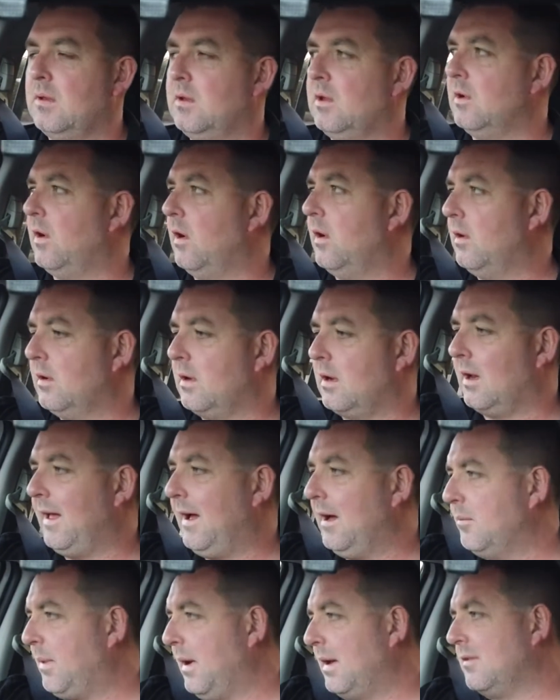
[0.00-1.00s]
you know,
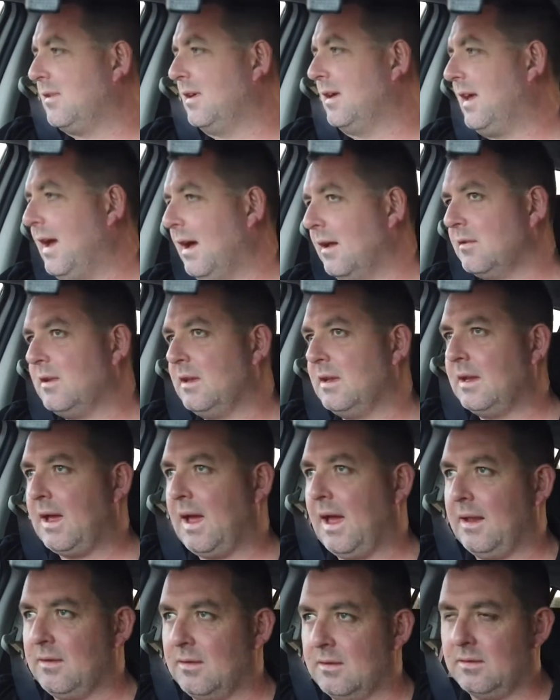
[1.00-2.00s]
cloud-based accounting,
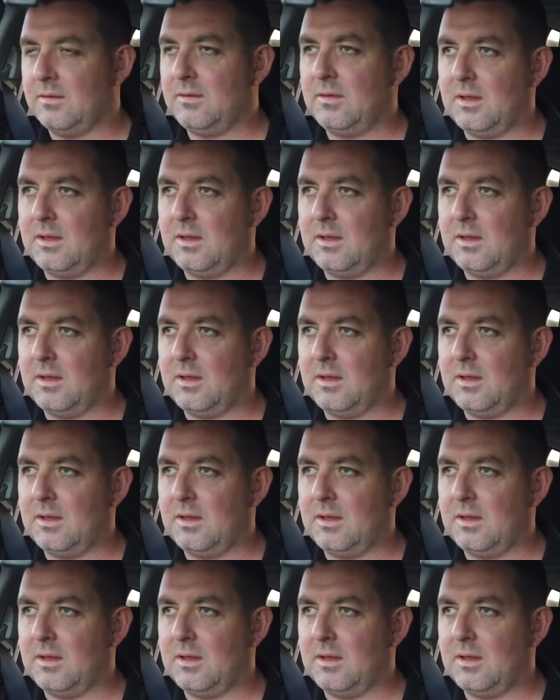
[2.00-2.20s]
and